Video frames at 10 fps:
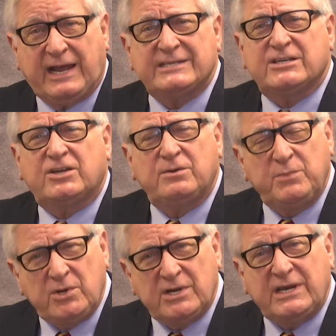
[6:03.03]
as a
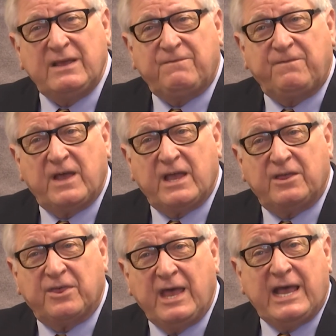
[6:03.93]
community of
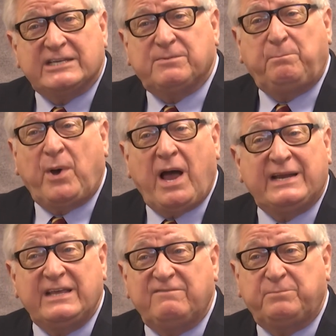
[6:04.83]
faith, as a
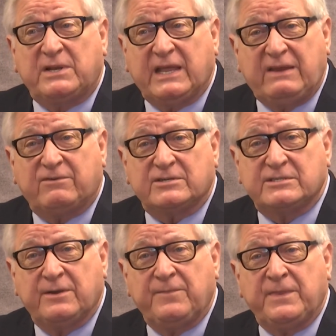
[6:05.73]
body of
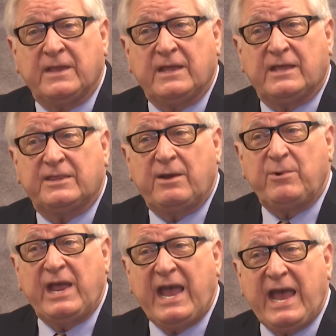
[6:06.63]
believers, then
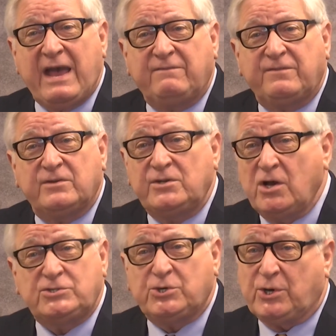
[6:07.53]
we have
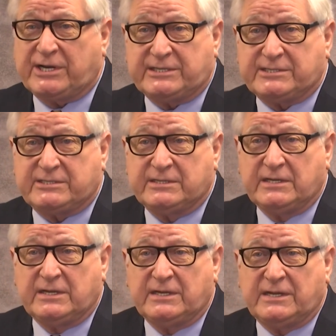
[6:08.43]
no choice
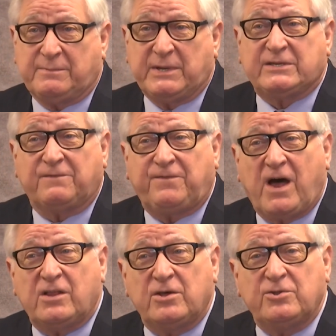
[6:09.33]
but to
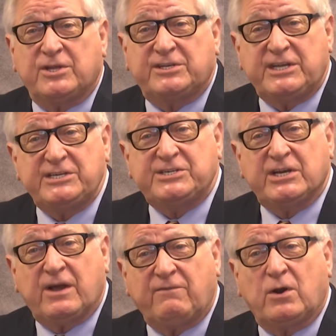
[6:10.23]
follow the
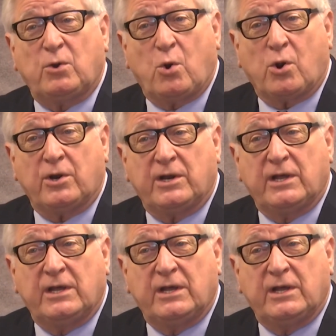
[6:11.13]
teaching of our Lord